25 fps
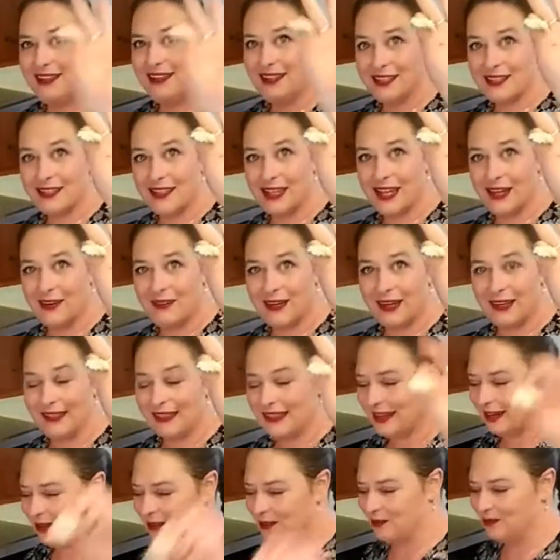is that right
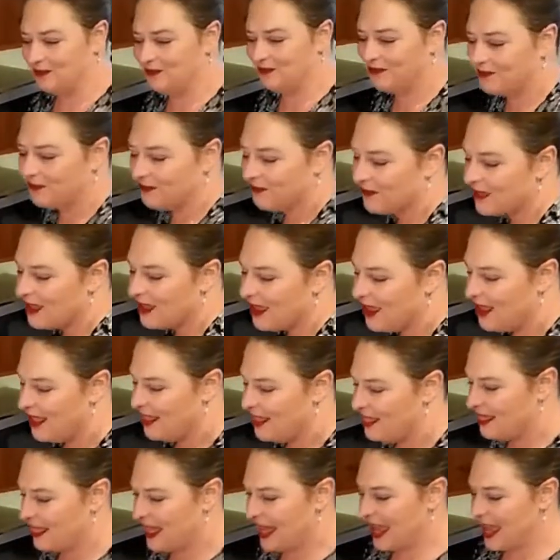there.
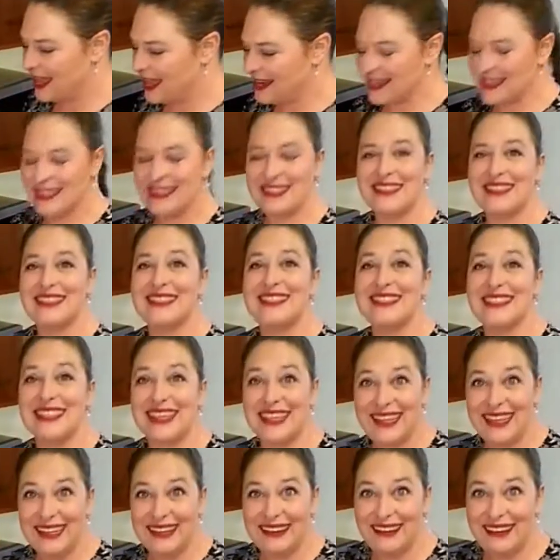That is the
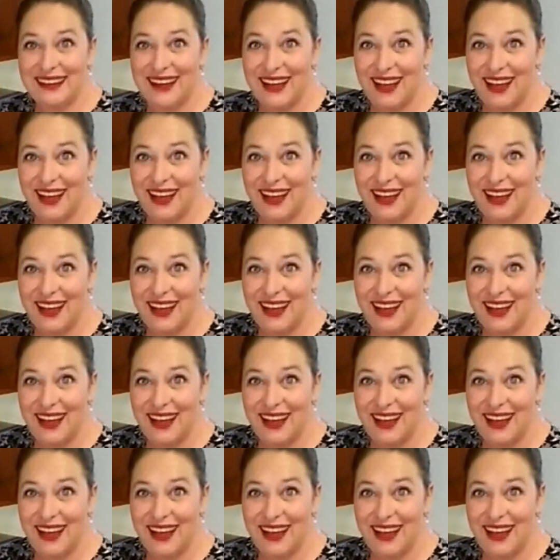skin